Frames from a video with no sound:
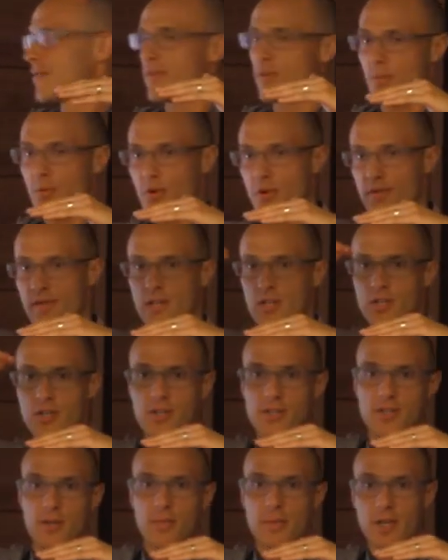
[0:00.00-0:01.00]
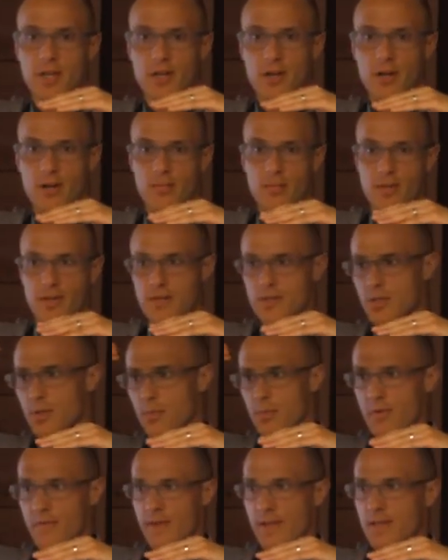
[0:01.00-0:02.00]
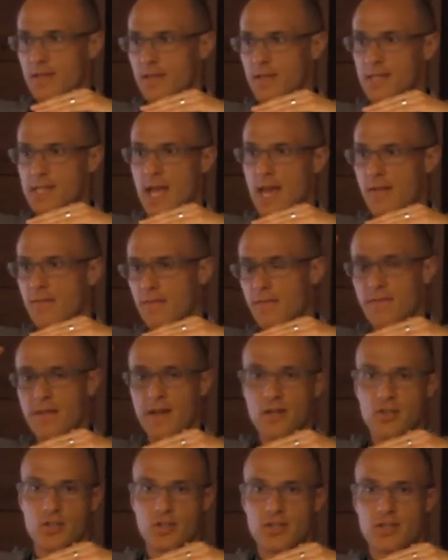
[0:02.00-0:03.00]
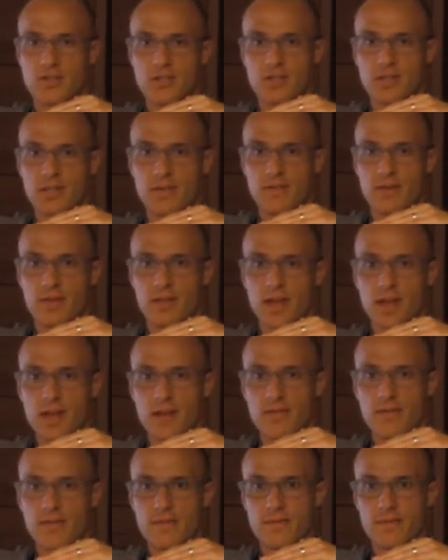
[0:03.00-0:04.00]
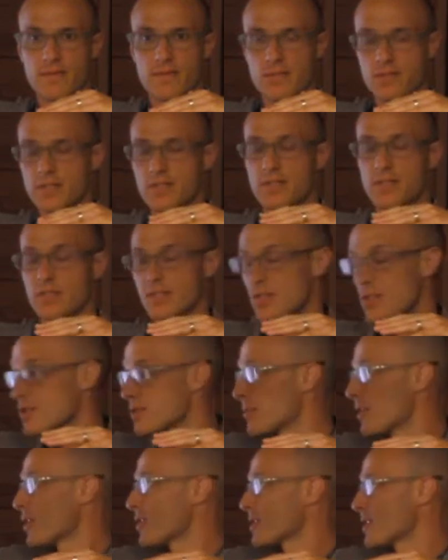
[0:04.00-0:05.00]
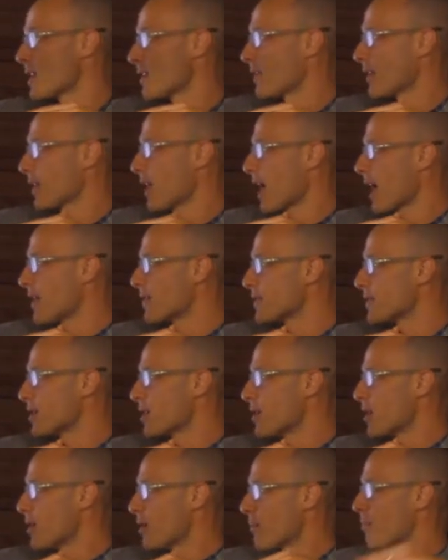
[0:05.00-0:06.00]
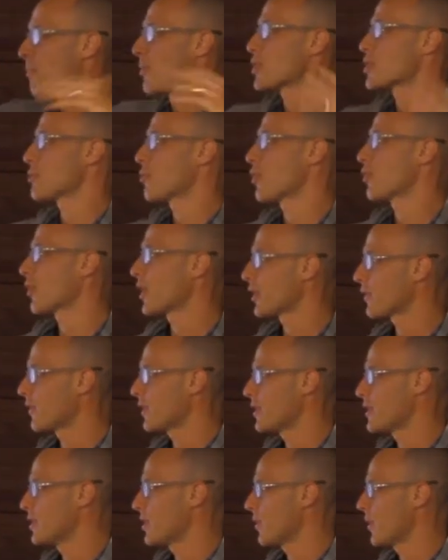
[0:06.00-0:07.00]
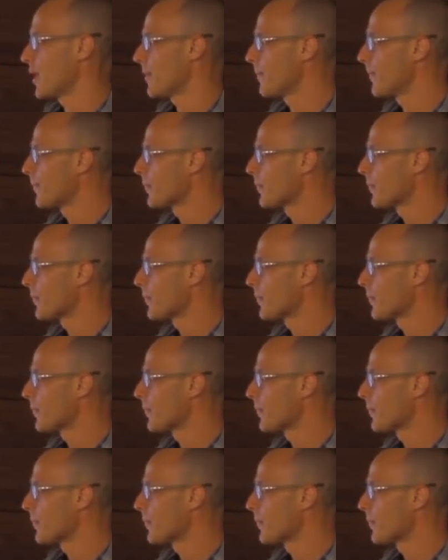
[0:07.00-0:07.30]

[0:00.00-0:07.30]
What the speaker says: if your motivation is up here because you're preventing staph infections, you're saving you're saving lives, much more likely to do it.